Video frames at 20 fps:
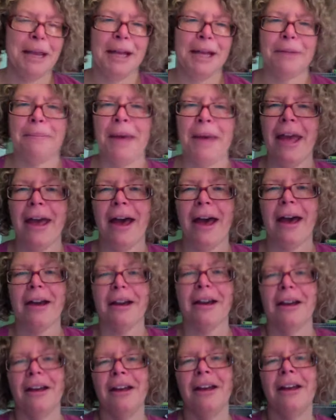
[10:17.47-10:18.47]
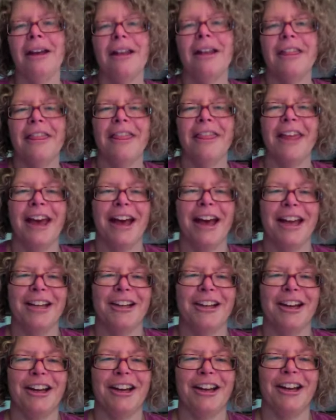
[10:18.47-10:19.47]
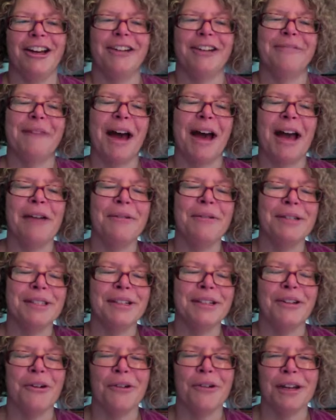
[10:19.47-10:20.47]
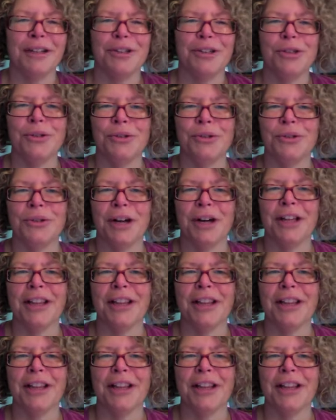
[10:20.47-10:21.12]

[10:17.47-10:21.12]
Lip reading: I wasn't going to allow her to buy any lace weight yarn,